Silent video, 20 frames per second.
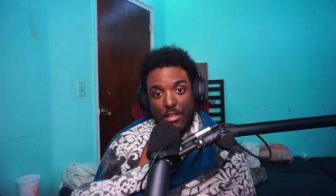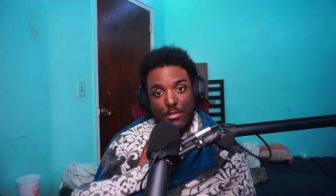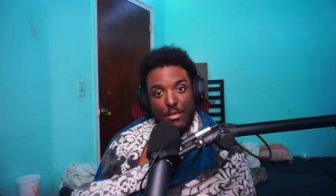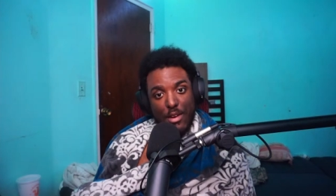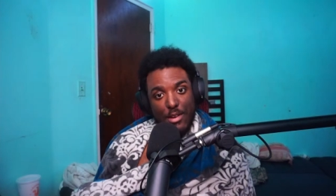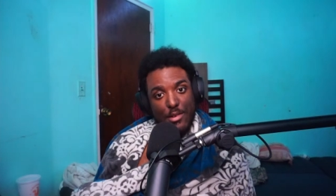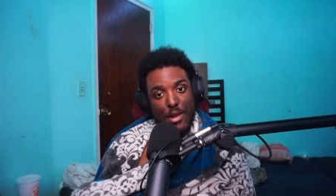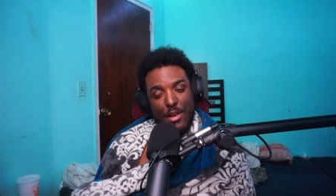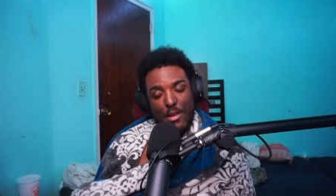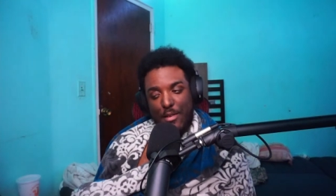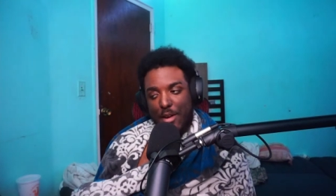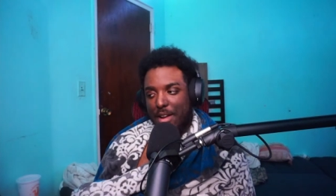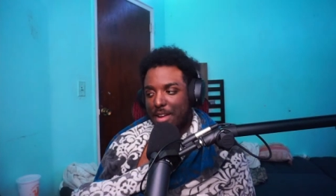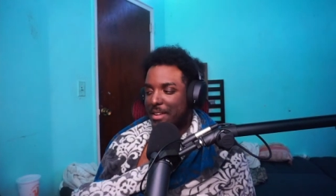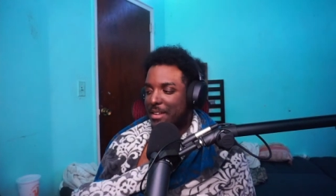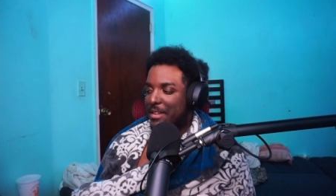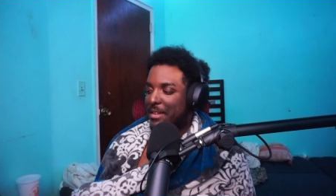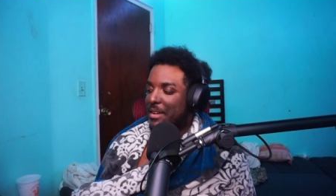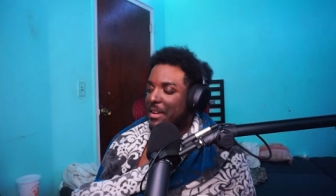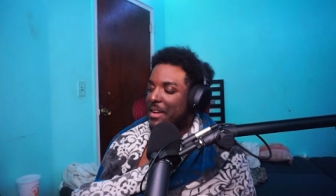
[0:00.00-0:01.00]
right, right,
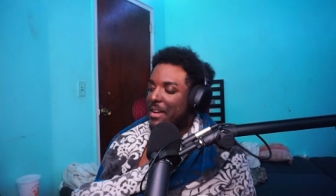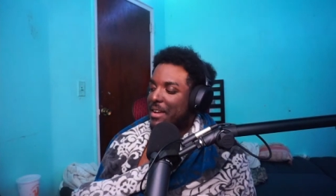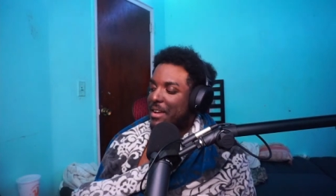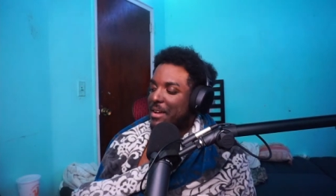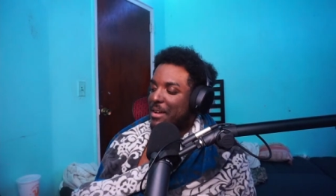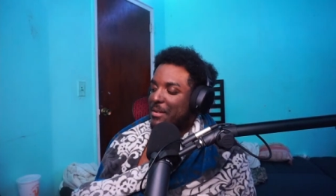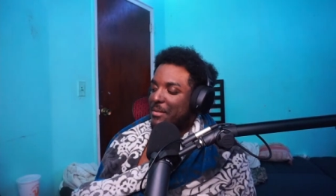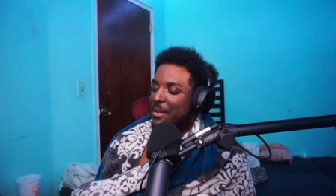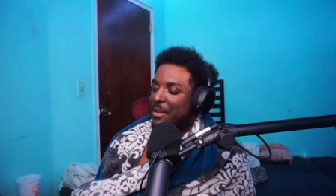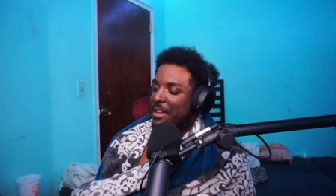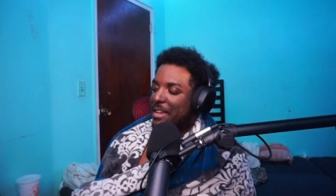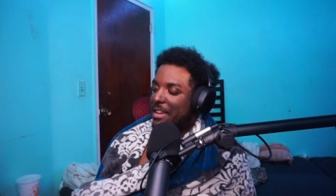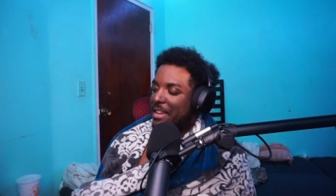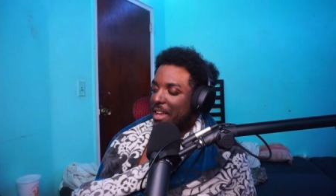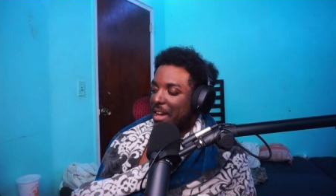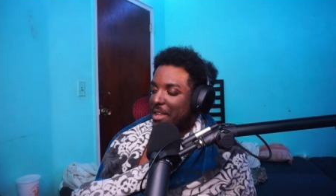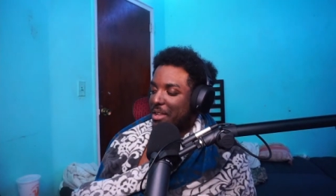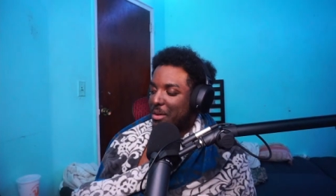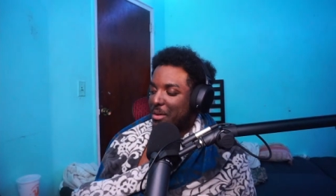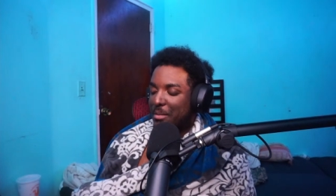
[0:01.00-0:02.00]
right. But yeah,
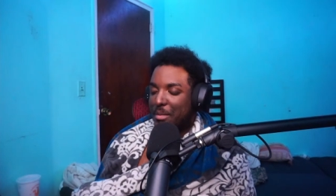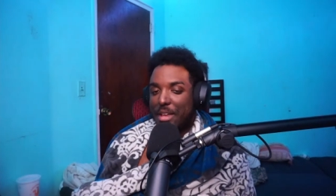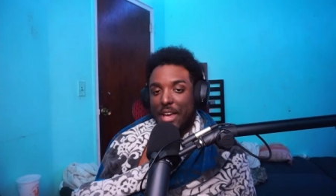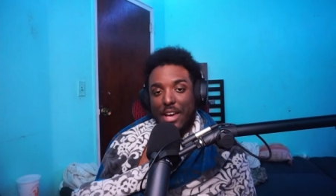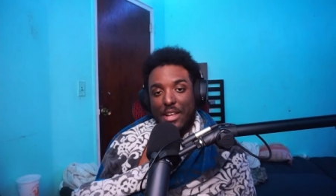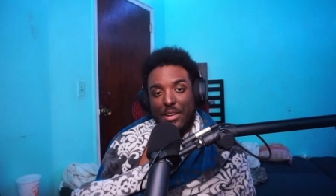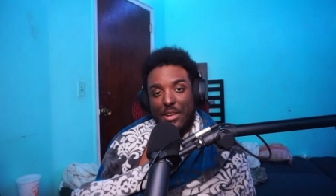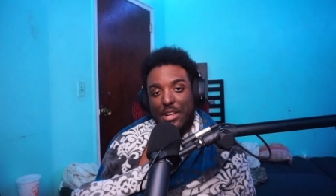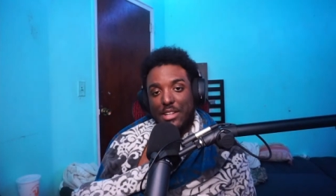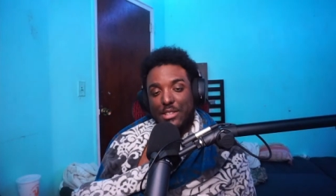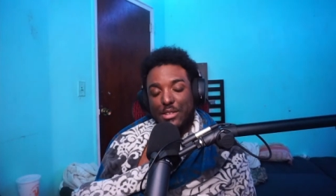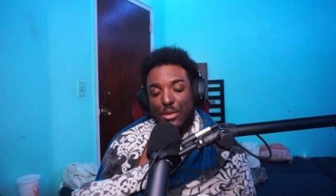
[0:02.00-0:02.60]
y'all know me. I don't like to